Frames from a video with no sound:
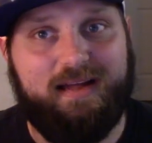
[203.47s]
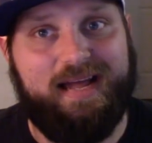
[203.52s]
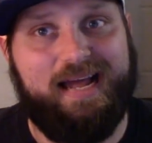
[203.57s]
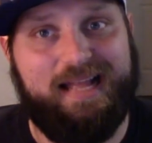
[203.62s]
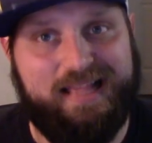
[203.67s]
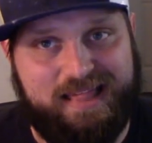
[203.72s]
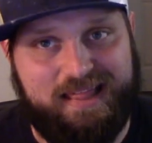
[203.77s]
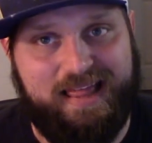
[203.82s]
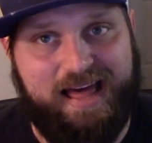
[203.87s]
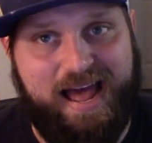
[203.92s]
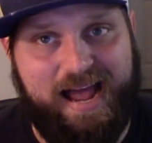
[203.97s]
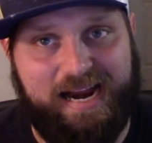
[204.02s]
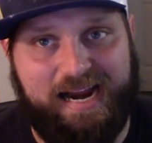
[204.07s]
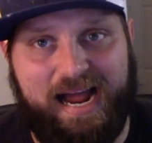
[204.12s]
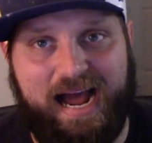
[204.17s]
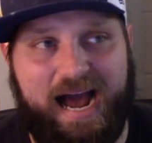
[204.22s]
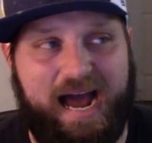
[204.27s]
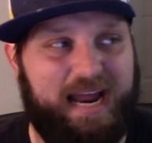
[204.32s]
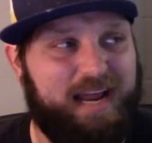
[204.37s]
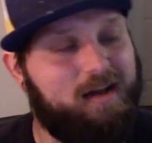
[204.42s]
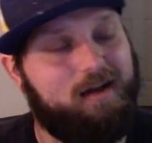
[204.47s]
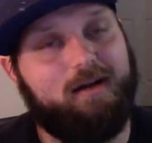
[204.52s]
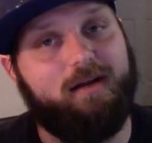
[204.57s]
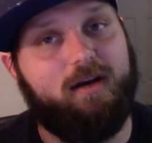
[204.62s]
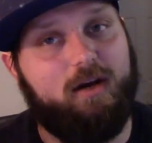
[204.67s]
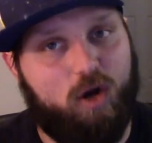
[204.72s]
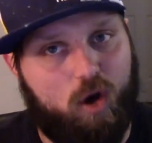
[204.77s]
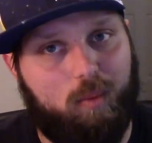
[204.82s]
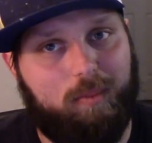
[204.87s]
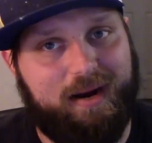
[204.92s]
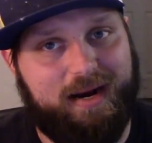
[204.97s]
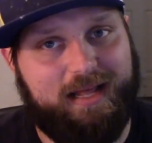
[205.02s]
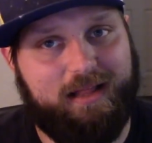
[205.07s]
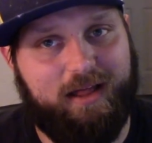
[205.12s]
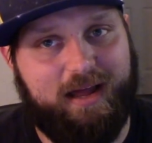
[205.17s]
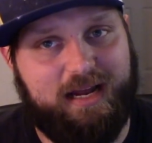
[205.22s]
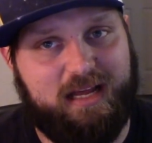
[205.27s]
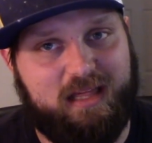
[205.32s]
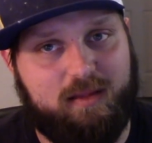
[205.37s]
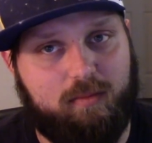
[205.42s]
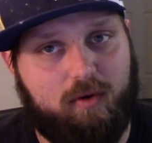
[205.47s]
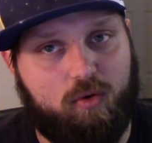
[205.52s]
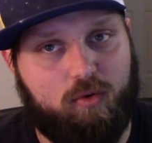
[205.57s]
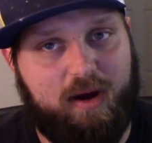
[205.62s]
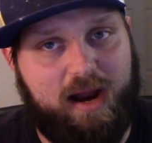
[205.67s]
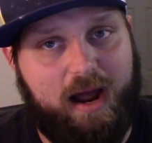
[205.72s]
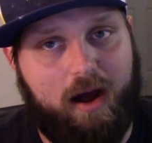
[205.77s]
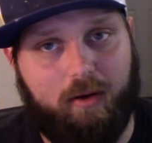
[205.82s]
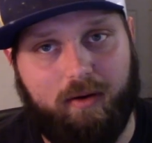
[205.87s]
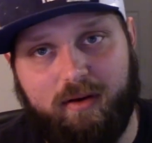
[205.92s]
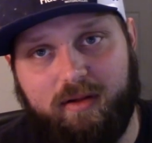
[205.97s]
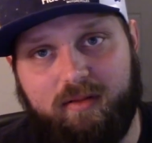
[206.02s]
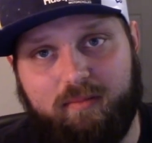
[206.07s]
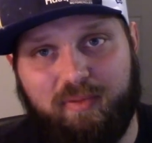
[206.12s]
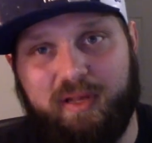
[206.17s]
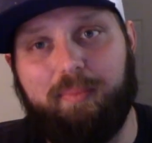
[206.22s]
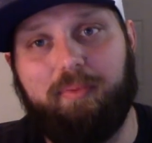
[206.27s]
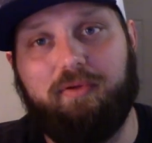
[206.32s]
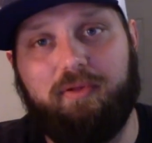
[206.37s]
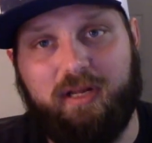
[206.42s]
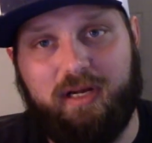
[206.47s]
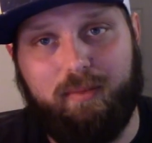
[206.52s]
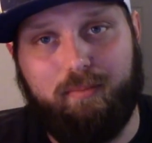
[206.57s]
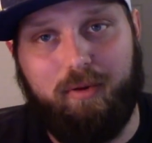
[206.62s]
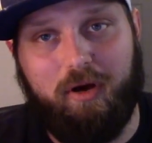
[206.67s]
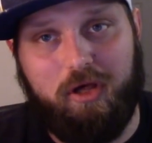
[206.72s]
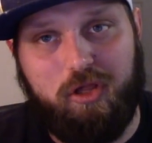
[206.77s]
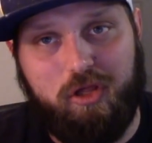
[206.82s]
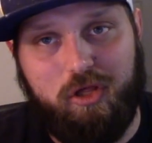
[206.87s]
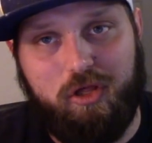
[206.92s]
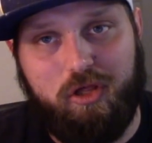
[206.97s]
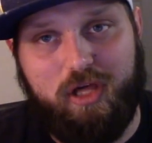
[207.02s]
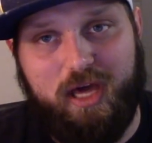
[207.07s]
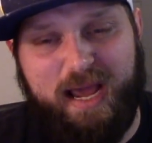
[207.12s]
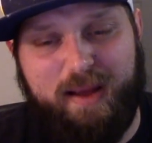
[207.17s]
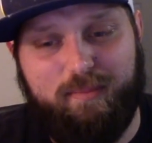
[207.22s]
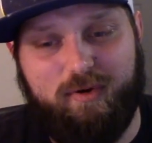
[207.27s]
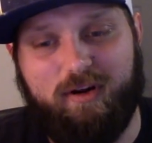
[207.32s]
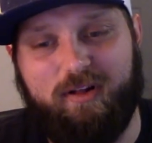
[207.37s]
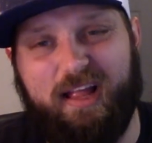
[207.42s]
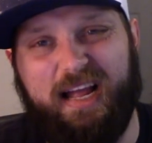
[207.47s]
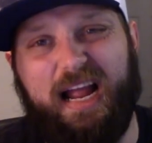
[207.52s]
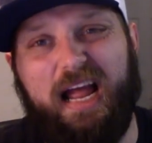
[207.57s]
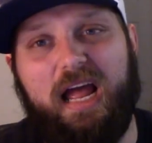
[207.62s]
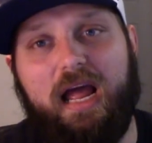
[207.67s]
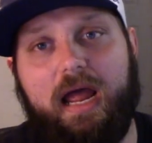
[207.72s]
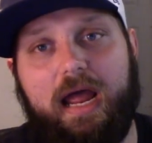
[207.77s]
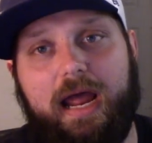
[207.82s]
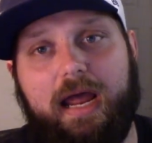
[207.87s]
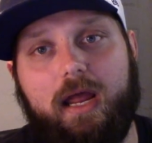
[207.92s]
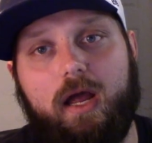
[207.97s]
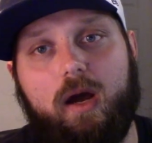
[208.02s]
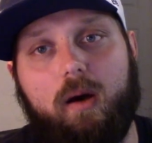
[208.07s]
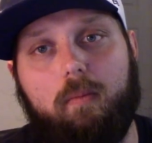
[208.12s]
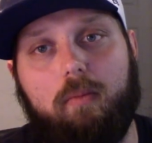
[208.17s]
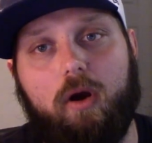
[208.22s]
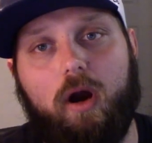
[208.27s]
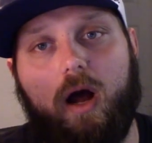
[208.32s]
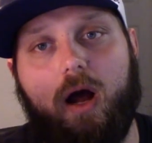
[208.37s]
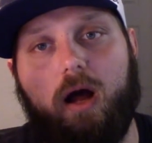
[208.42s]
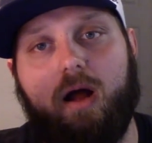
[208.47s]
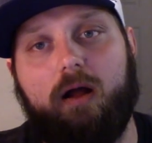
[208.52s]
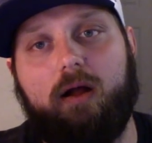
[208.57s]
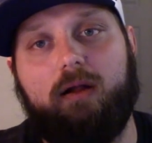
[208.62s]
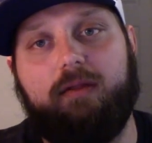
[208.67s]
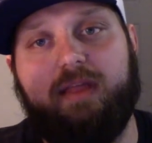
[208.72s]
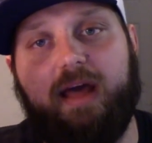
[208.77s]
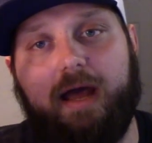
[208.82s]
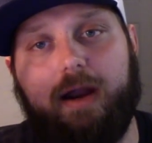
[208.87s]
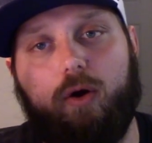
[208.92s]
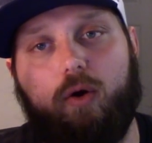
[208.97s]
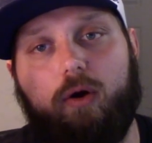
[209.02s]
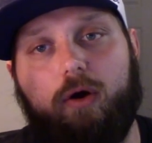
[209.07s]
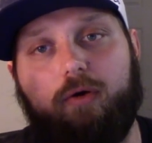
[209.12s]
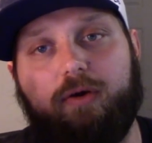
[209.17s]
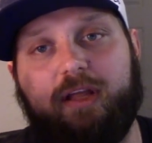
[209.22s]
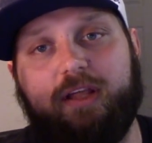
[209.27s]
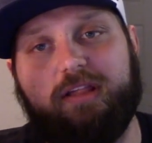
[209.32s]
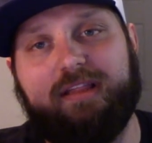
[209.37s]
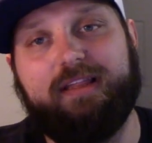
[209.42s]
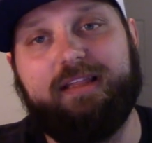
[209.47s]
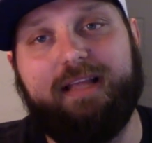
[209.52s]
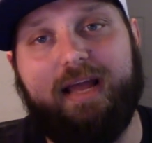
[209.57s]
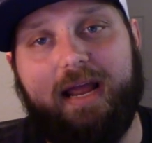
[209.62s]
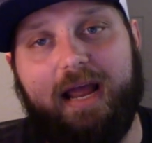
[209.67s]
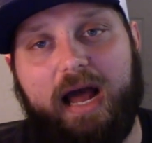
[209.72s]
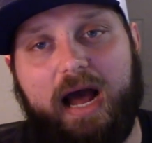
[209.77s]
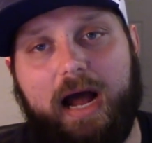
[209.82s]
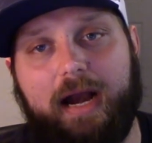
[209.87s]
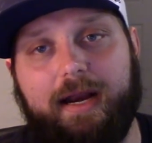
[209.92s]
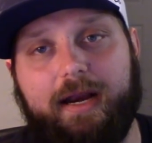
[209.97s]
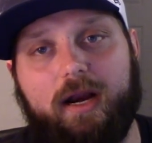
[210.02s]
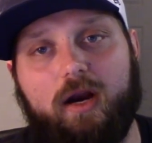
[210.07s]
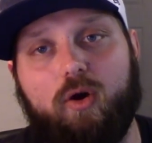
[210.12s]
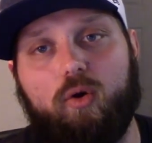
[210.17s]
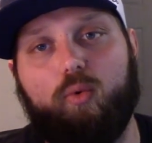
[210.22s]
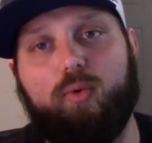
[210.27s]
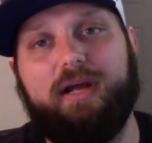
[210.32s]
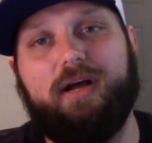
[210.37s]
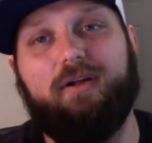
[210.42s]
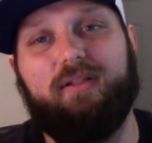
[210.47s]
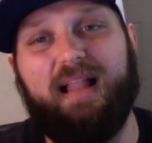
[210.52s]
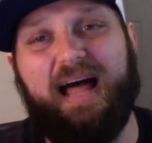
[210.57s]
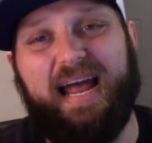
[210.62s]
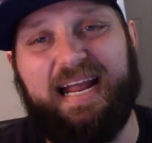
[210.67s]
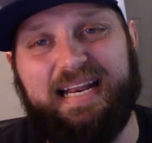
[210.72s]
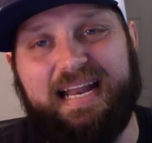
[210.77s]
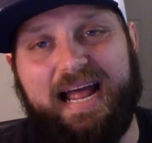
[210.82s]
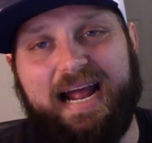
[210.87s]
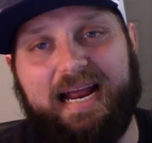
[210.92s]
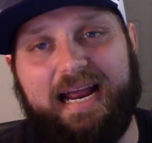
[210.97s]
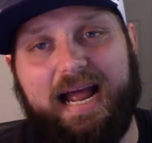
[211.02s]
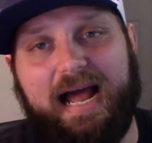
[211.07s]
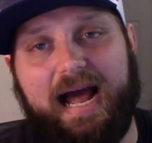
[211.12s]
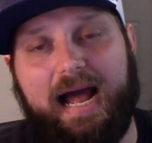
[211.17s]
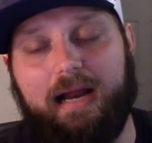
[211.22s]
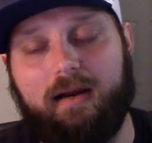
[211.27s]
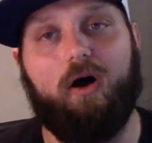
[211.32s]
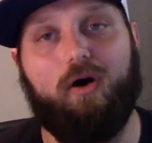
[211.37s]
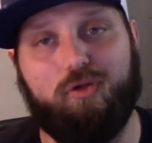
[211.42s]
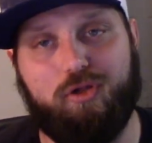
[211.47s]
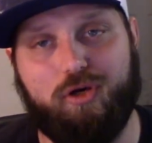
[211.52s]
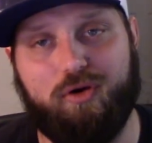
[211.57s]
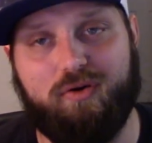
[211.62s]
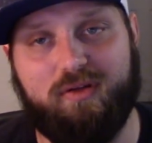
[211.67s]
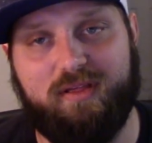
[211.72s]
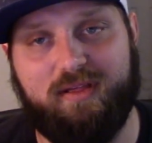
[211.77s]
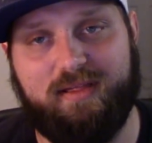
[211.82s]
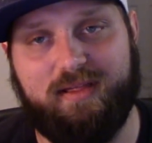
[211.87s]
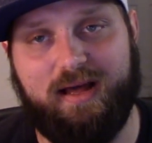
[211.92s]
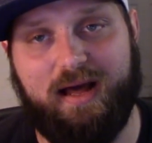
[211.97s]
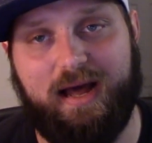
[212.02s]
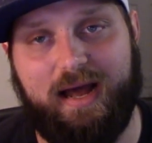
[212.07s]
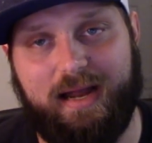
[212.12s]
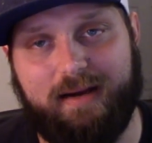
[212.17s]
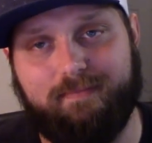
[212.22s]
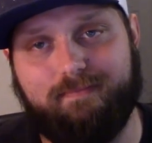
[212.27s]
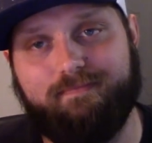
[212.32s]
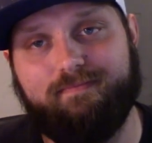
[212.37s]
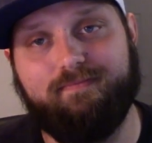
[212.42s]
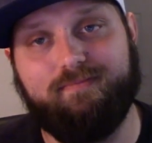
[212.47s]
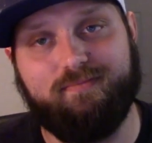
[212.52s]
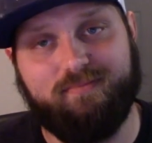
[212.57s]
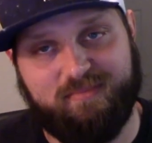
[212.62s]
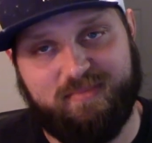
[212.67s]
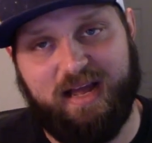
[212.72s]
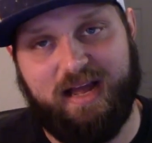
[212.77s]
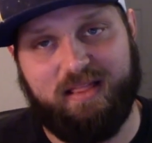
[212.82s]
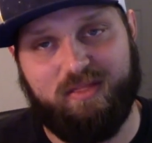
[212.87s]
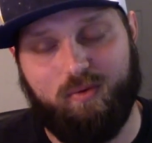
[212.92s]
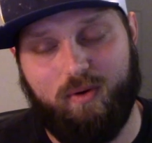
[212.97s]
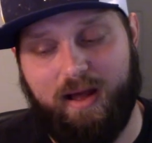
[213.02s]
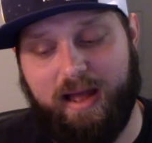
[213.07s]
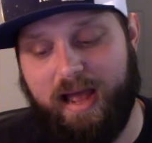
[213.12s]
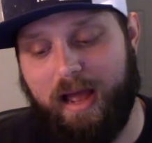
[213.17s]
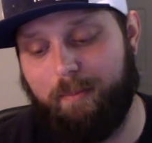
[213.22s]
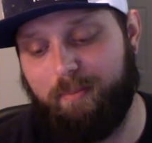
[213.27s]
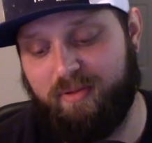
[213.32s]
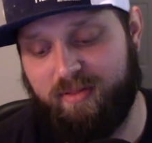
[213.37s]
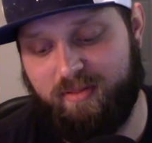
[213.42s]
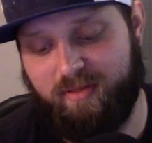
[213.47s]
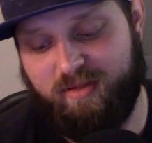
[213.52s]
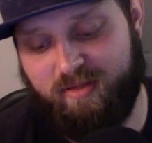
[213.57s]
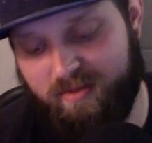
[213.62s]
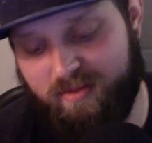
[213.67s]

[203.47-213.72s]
It's that guy. Nobody likes him around. People in the combustion chamber are like, hey, yo, bruh, that oil needs to stay out of here. We don't like that guy. All jokes aside, that's what happens.